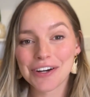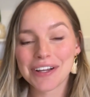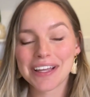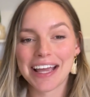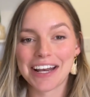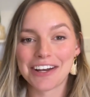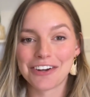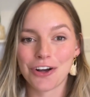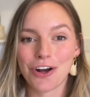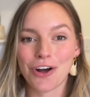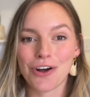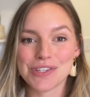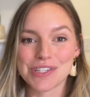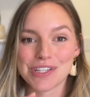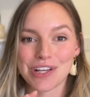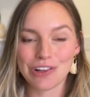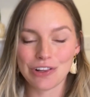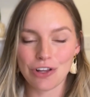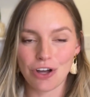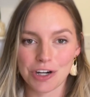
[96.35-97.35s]
can cause
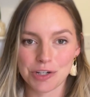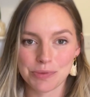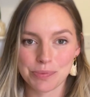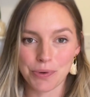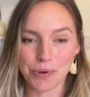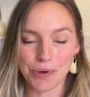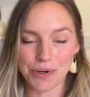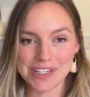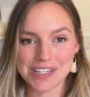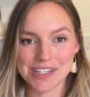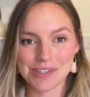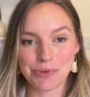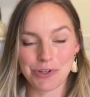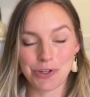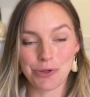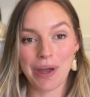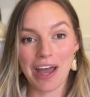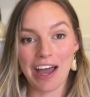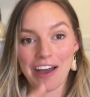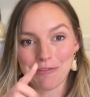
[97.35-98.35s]
clogged pores when you
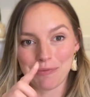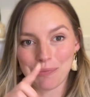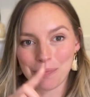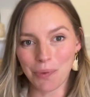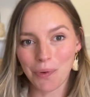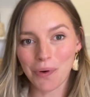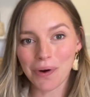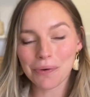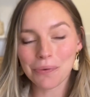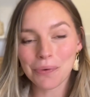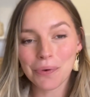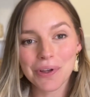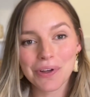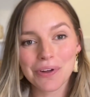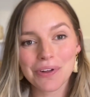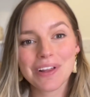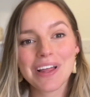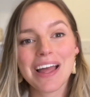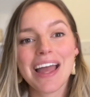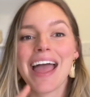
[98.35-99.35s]
have more
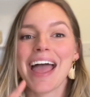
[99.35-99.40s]
oil